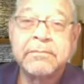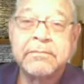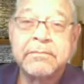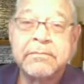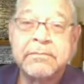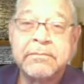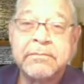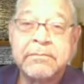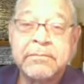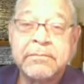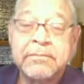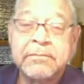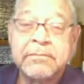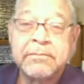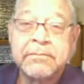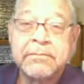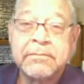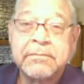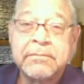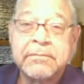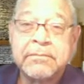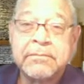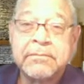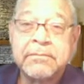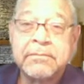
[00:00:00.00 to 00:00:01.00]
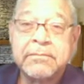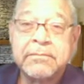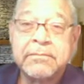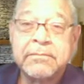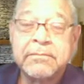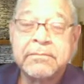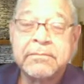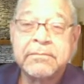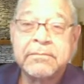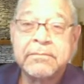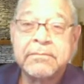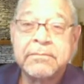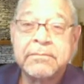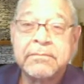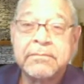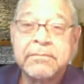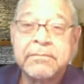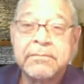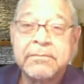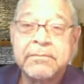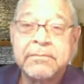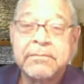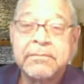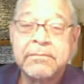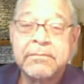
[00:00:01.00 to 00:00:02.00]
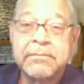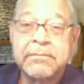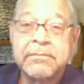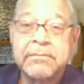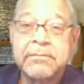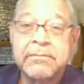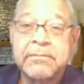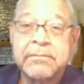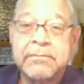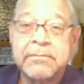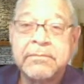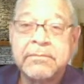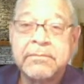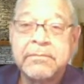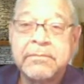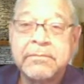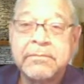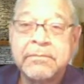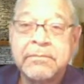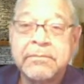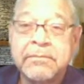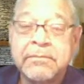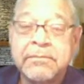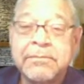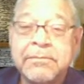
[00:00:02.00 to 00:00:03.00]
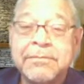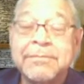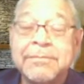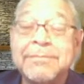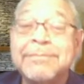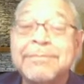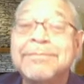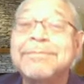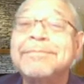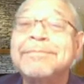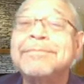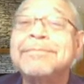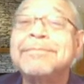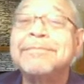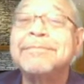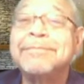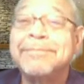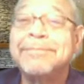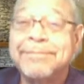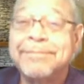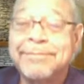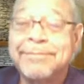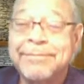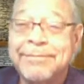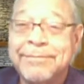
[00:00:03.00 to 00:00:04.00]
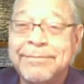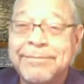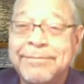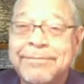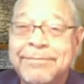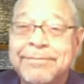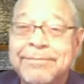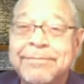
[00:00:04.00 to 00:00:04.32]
The person shown says nothing.